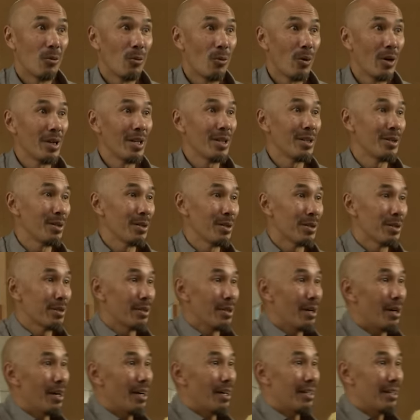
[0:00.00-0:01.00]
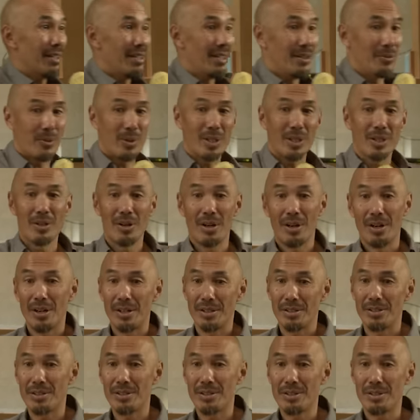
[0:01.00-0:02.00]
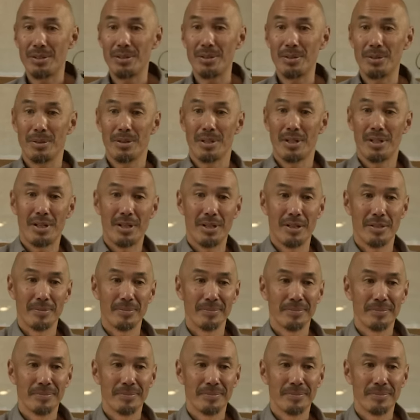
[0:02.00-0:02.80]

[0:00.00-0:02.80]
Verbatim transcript: one other thought in regards to uh,